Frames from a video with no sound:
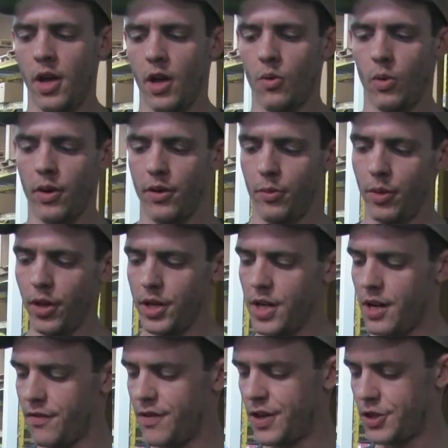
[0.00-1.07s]
And one of the really
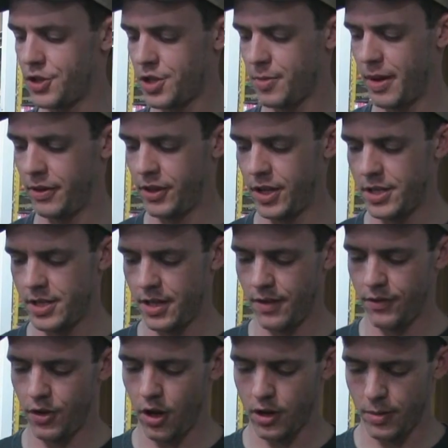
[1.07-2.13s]
neat features about this that
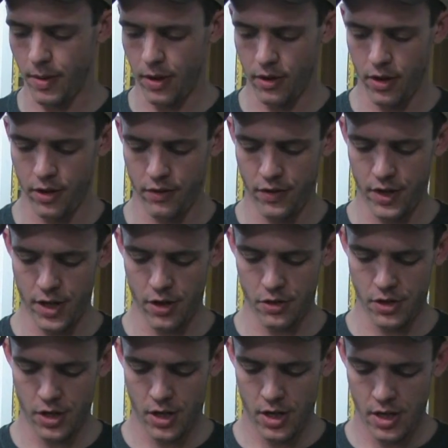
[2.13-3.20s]
I've talked about in other
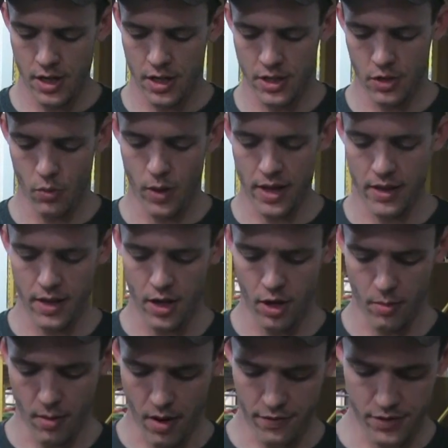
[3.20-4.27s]
videos is the way the
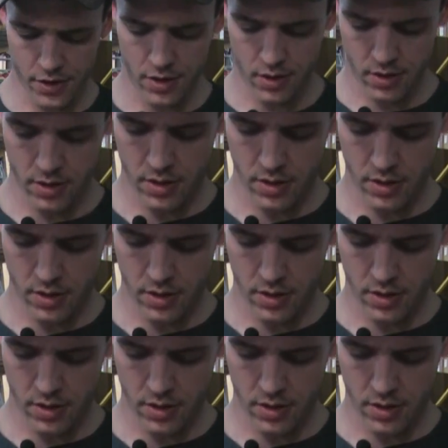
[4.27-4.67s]
earmuffs